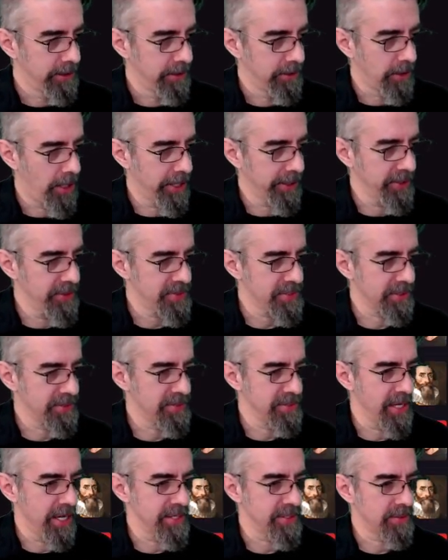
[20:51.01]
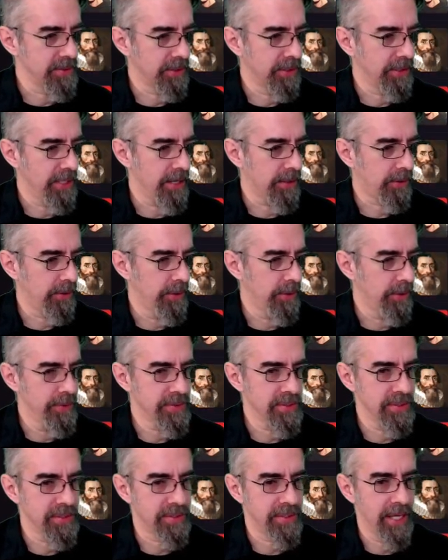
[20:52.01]
Login success. You can now close
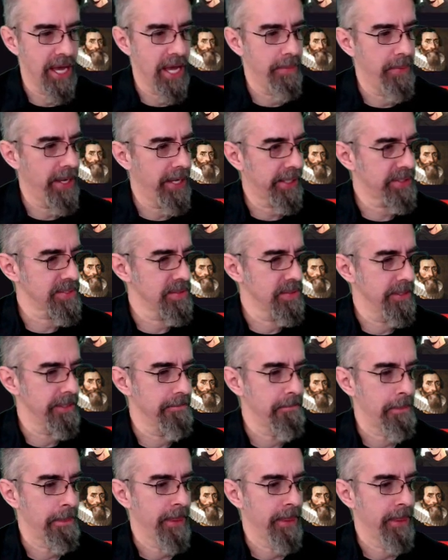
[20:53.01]
this tab. Excellent.